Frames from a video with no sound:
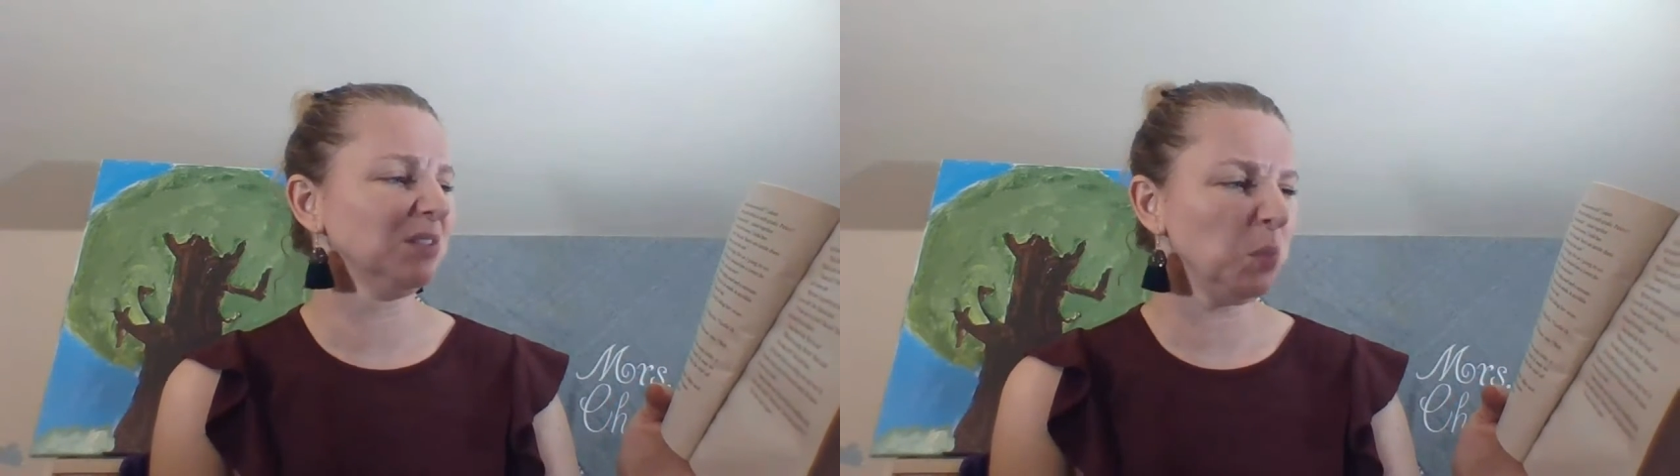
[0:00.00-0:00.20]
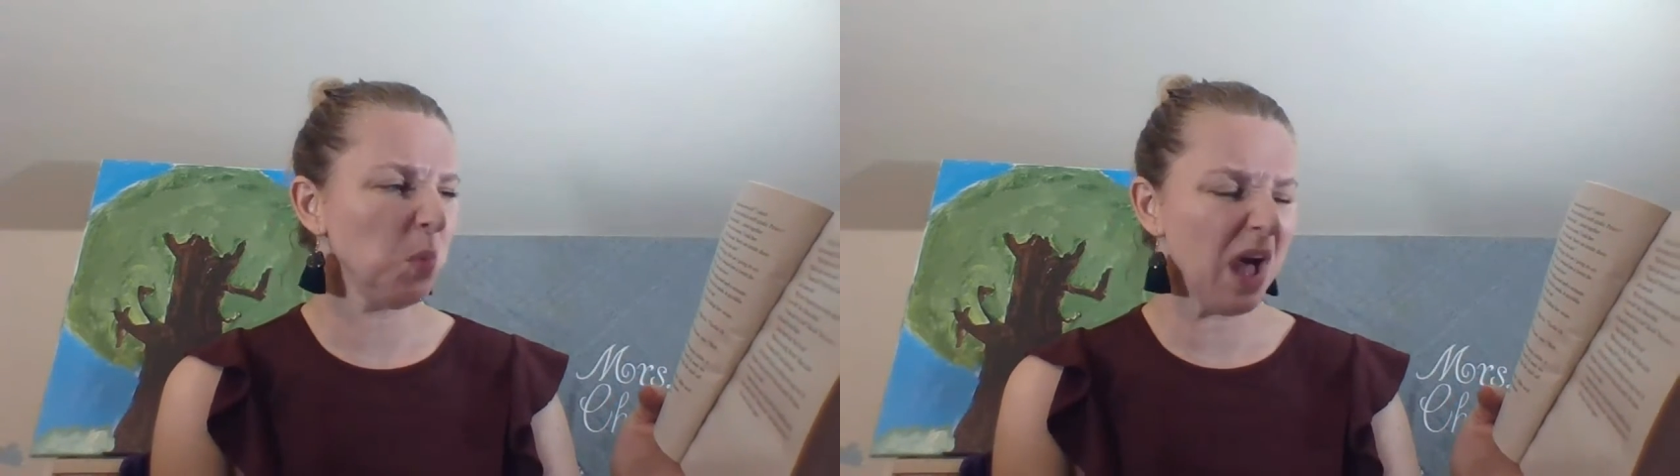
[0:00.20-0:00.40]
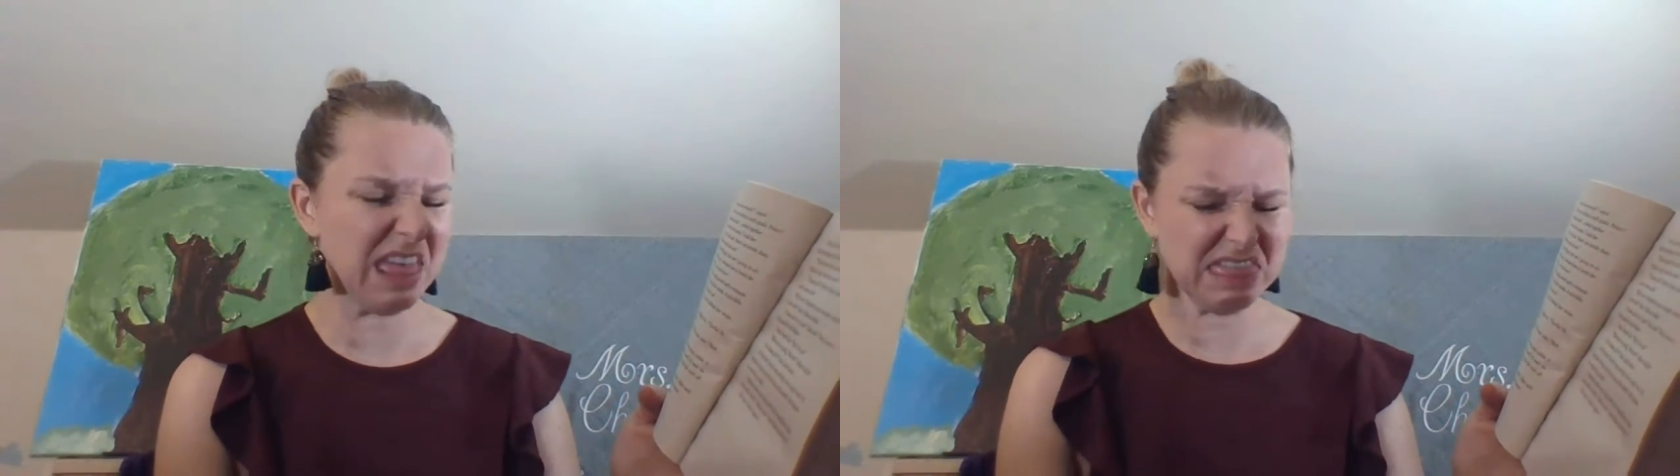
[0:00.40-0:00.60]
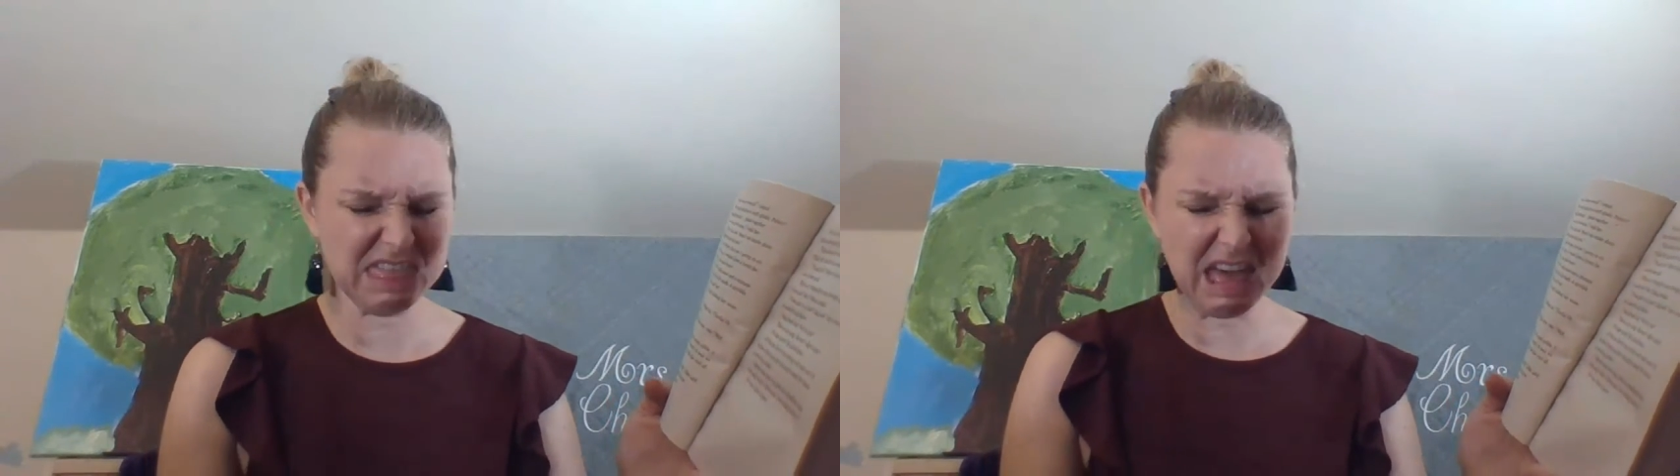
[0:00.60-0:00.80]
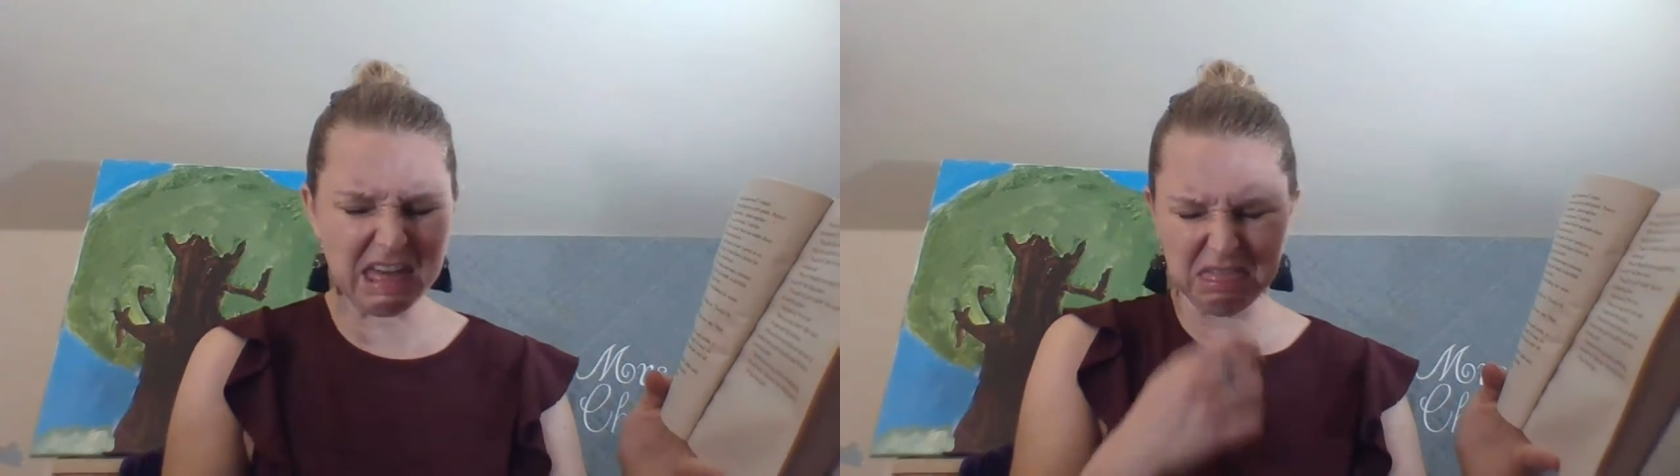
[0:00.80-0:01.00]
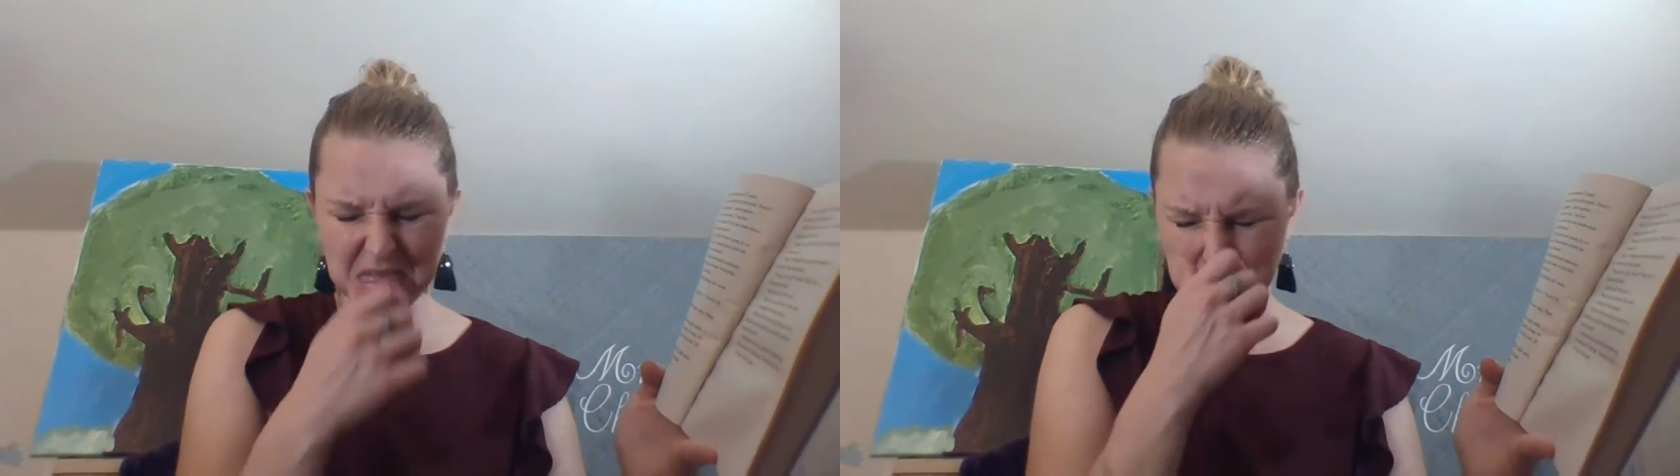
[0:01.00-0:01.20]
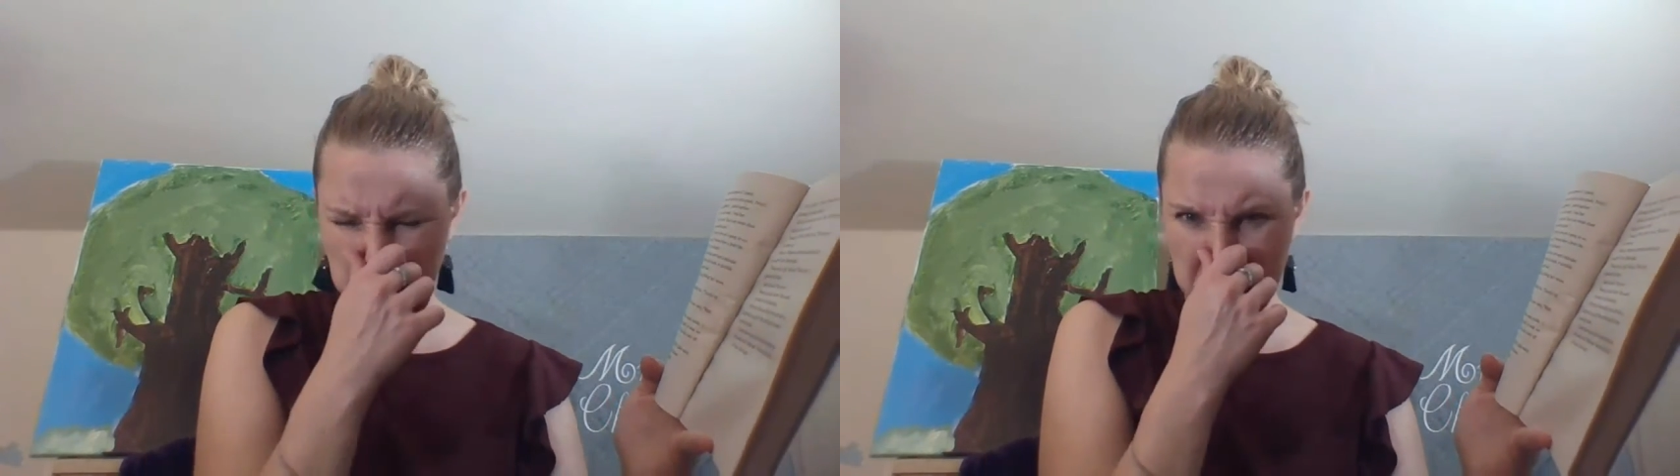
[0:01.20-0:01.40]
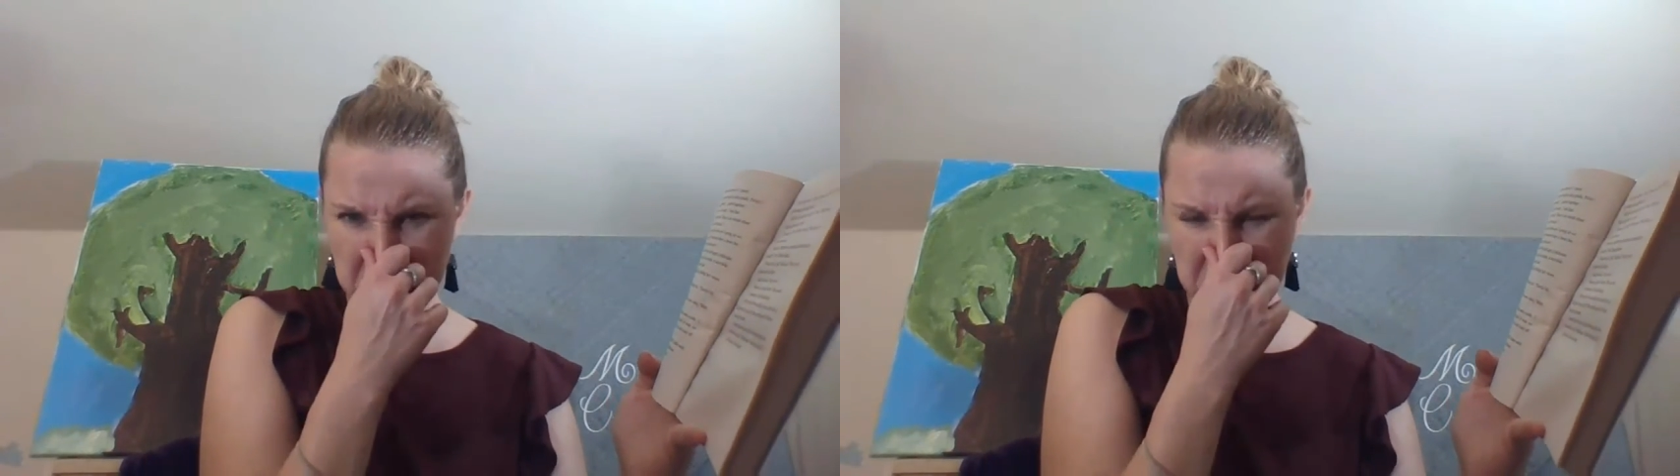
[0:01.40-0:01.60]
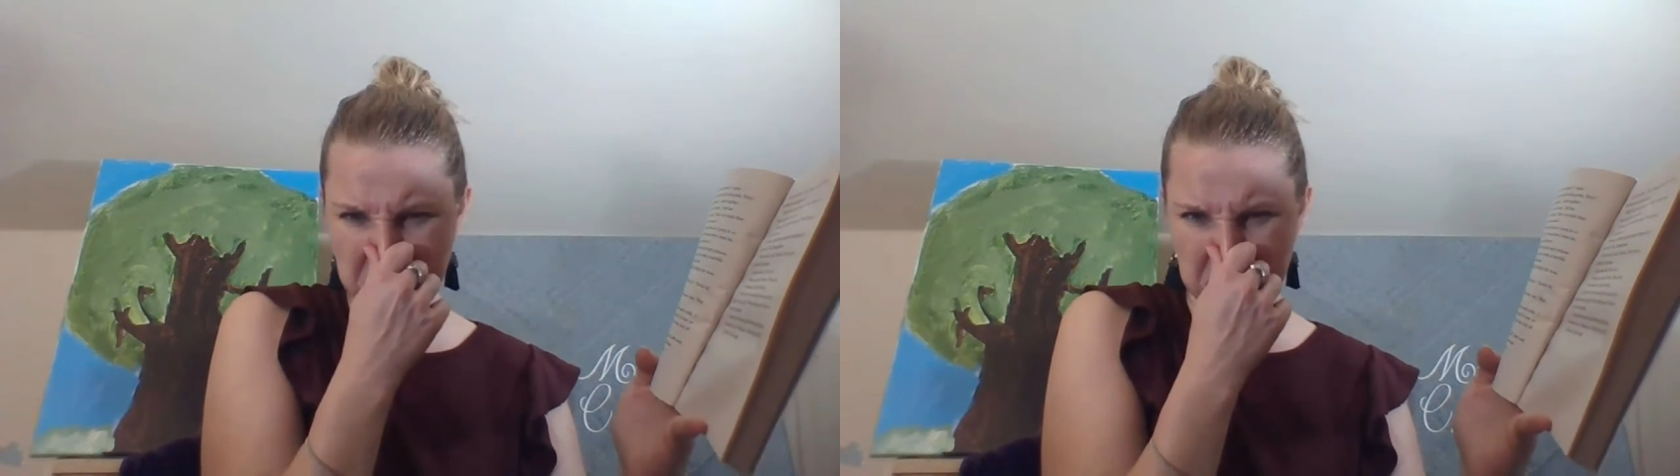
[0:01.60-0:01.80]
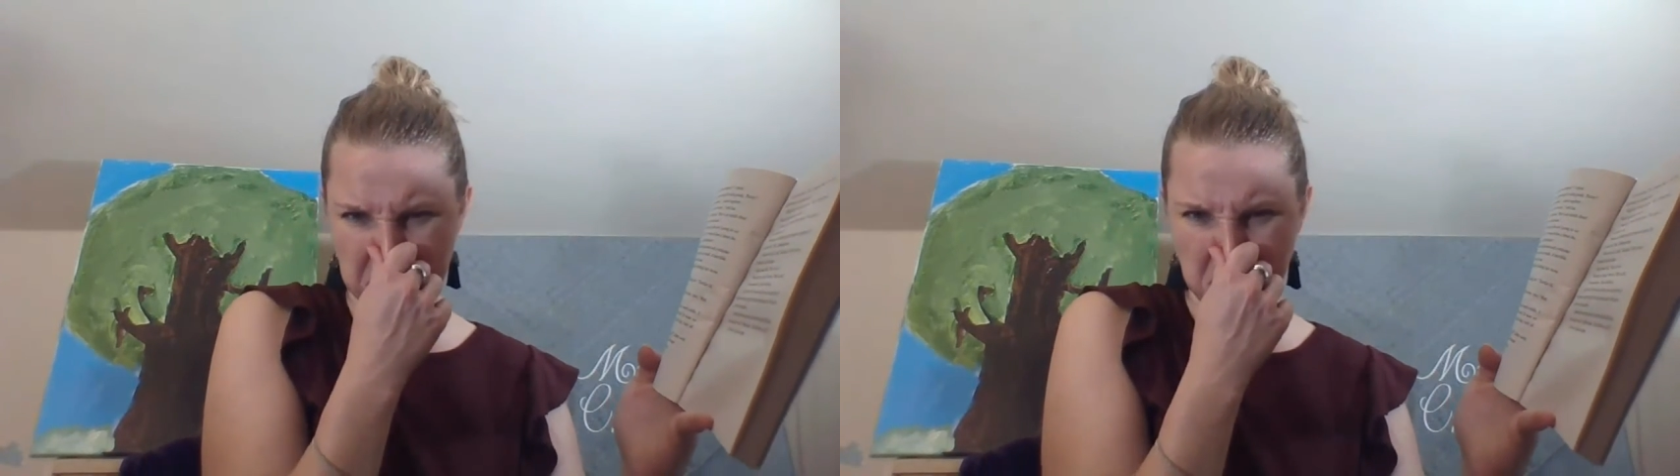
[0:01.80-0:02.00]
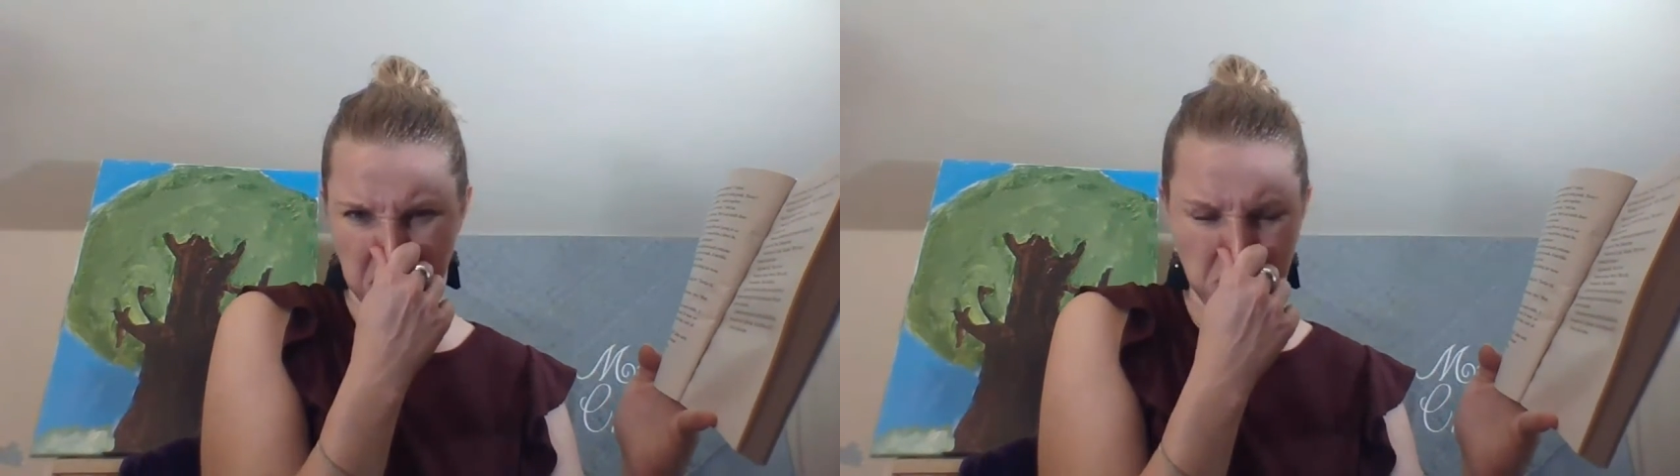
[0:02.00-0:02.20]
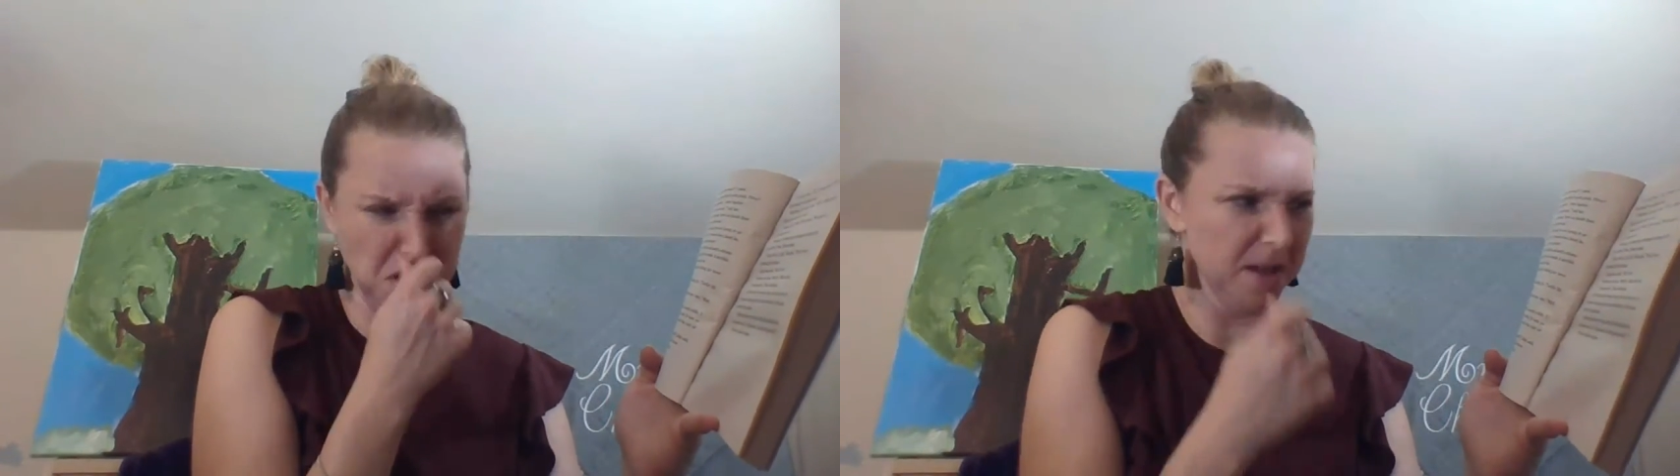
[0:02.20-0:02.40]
What's that smell?